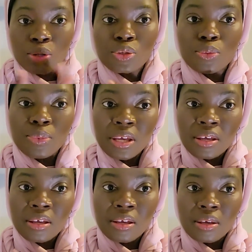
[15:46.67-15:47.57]
to
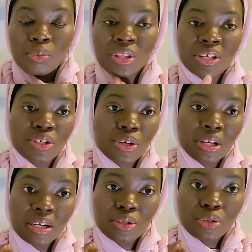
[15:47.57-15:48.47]
be with each
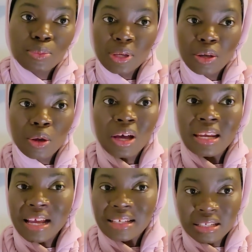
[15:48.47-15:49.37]
other, to be
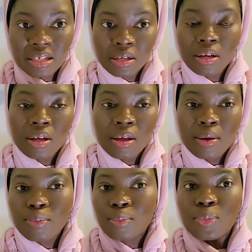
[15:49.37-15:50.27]
connected.
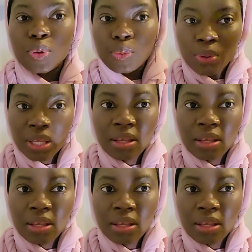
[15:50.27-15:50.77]
I